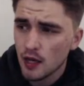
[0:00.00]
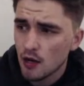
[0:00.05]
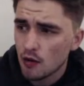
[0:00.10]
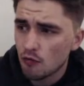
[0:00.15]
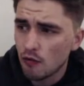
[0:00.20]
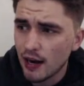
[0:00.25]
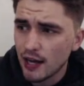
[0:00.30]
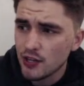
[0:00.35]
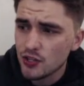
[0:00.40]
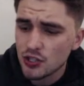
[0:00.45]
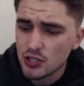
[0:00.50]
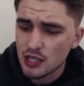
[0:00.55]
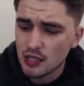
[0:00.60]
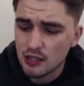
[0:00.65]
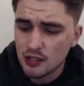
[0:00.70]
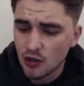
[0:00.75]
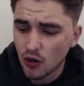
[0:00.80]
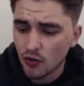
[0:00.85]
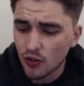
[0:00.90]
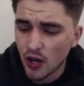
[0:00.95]
Rangers had
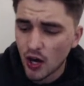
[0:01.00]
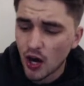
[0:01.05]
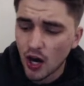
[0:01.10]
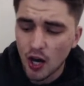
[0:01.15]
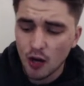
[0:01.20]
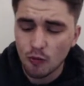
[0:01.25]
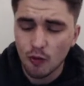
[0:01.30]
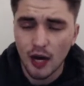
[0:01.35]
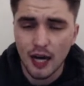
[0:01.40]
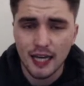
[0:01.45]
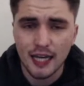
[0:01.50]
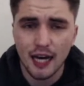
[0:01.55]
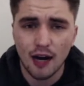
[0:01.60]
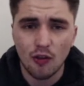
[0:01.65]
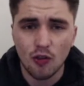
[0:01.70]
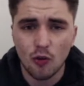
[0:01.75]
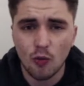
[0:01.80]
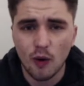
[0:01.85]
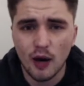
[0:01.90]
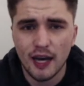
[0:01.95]
got the hard work out
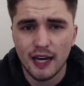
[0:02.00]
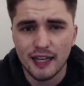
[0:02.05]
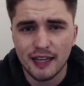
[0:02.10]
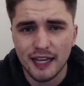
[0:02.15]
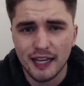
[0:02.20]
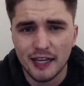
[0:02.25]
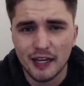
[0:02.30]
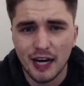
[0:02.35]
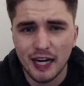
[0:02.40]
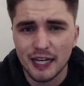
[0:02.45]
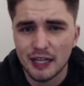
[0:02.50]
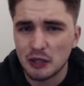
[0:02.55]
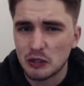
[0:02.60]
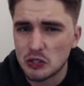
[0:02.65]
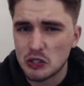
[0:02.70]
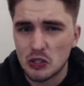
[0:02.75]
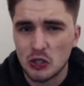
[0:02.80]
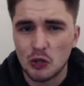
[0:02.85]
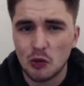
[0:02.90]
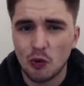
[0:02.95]
the way and then kind of got
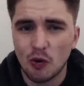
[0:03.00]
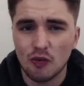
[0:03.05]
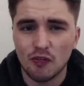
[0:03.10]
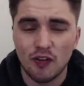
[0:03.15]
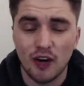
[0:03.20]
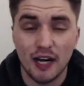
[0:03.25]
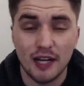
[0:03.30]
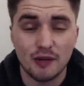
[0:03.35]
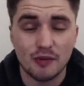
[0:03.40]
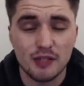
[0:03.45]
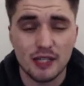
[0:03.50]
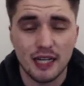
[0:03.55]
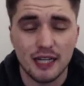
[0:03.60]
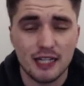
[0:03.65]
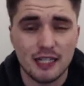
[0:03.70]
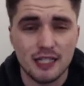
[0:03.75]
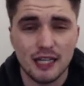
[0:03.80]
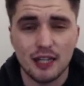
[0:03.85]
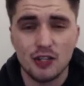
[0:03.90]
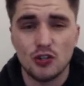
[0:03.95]
to the quarter-finals
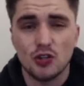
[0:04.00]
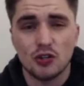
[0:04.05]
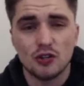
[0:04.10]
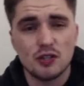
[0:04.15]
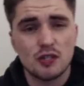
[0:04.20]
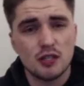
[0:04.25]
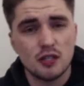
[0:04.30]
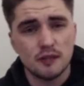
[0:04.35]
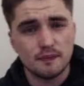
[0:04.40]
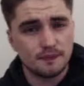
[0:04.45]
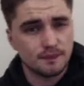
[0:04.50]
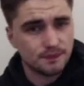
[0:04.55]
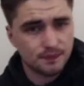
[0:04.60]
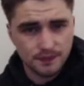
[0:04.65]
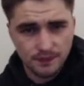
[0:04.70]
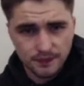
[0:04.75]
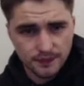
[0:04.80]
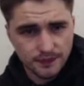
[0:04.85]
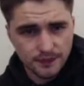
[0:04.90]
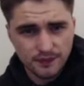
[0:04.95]
against St Johnstone
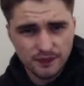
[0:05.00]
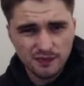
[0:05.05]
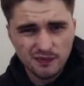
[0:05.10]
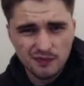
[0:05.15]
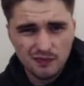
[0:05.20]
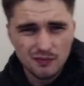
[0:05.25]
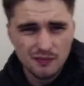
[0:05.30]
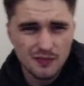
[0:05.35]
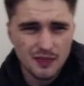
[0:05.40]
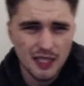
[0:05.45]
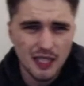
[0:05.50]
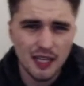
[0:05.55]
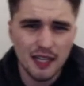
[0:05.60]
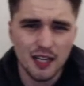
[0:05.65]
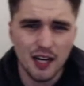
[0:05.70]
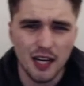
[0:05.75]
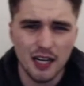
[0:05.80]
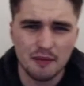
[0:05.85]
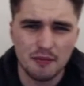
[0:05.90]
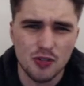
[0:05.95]
and
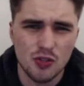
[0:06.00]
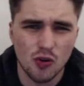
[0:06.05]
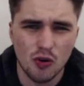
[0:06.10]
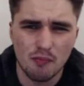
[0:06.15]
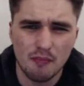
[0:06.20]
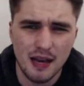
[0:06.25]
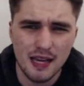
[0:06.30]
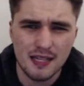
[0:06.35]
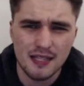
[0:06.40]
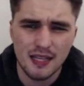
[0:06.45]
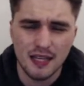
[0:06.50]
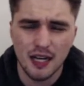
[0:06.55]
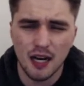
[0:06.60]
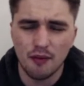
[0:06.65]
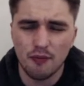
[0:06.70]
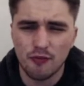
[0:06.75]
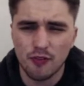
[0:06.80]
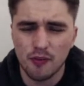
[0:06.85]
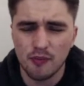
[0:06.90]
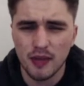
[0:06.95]
kind of sort of messed it
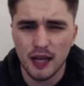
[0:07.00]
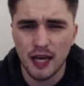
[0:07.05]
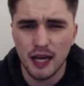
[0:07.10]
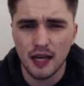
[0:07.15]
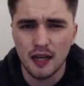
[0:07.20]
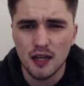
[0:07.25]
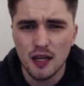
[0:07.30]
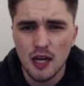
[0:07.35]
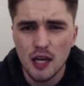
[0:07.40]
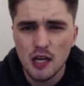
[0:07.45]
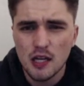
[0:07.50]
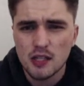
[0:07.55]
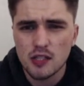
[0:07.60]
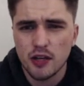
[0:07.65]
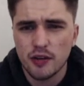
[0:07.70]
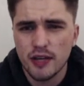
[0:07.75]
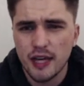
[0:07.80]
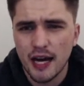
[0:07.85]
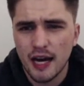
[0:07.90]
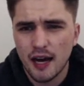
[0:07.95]
up from there. So,
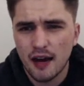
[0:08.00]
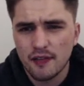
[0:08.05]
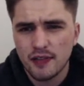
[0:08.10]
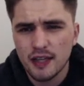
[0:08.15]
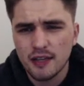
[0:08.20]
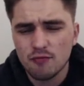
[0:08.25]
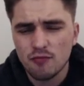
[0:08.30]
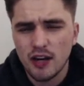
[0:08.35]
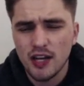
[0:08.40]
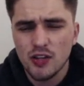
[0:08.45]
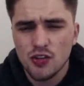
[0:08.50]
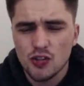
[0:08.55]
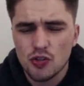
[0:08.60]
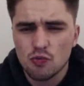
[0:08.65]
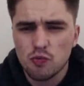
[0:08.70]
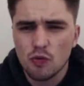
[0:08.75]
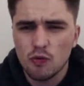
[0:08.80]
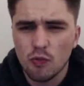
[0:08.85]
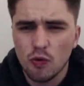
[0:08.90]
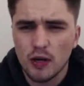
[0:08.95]
yeah, I think Rangers
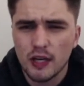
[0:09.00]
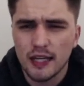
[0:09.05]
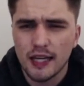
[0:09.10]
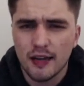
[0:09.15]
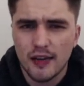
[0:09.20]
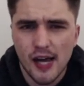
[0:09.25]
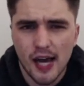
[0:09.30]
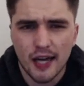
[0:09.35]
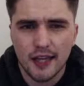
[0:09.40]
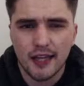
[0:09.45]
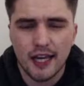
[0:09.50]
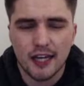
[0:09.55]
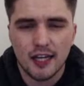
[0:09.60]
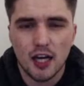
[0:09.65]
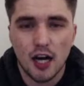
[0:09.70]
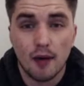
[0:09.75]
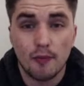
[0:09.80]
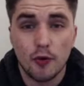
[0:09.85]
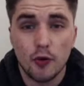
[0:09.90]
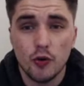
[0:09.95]
will want to get that
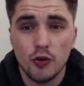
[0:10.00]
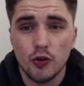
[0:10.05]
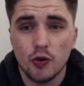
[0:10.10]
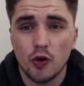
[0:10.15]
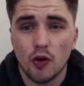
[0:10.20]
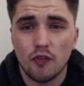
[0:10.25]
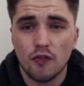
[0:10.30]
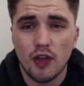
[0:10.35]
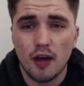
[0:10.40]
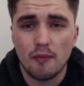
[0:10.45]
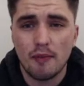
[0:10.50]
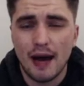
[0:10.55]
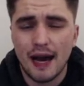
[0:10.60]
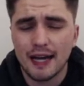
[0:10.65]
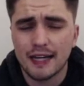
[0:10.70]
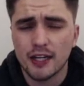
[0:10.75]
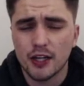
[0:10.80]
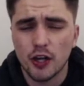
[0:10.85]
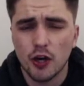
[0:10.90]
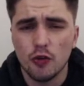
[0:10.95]
cup hoodoo off their
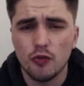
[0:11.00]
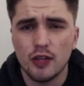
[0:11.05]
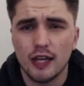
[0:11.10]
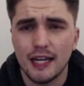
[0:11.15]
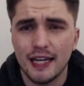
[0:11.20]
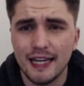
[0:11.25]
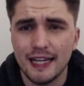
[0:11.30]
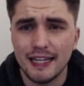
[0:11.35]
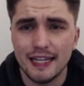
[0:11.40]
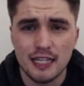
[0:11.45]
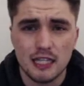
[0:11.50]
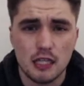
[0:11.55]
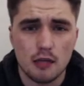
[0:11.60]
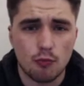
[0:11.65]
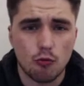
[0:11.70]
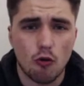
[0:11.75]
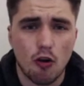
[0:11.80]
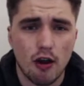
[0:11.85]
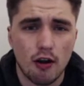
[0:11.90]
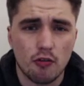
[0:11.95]
back. I know the league is the
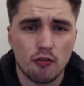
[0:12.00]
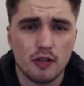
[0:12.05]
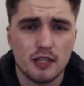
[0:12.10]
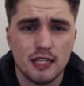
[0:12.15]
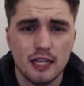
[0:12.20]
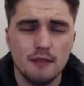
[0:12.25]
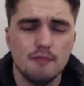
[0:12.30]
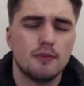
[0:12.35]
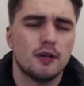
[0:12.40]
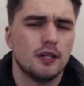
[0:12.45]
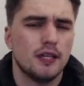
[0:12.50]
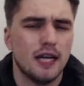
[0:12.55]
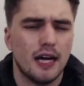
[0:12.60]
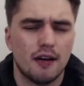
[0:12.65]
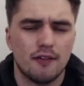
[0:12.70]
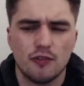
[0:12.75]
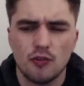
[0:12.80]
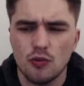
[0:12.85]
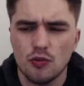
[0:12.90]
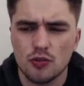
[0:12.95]
priority, but, yeah,
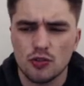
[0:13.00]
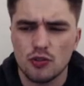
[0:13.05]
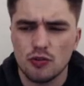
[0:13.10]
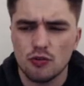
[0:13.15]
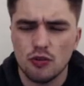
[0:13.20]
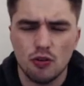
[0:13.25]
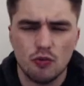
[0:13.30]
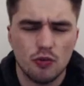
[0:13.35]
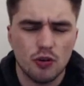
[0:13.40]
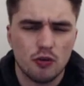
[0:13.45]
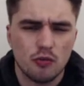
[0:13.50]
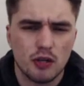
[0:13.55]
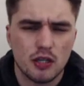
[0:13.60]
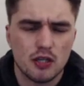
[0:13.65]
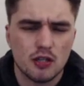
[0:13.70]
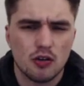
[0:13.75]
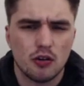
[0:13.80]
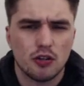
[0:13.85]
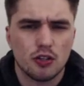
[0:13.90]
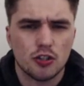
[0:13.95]
of course, you want to win a
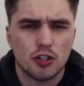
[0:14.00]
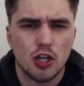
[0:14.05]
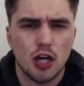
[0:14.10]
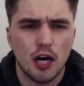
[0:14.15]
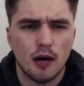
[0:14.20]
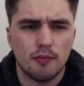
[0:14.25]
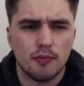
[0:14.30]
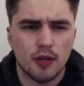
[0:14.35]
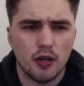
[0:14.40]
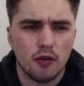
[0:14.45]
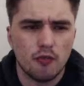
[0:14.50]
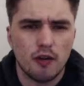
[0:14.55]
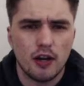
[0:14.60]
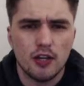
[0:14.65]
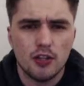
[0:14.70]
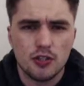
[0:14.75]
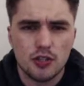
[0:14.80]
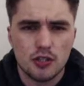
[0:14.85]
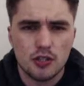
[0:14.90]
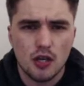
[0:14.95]
Scottish Cup. You know,
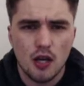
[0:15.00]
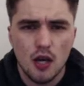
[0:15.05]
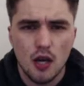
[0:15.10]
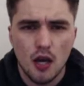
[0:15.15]
Rangers'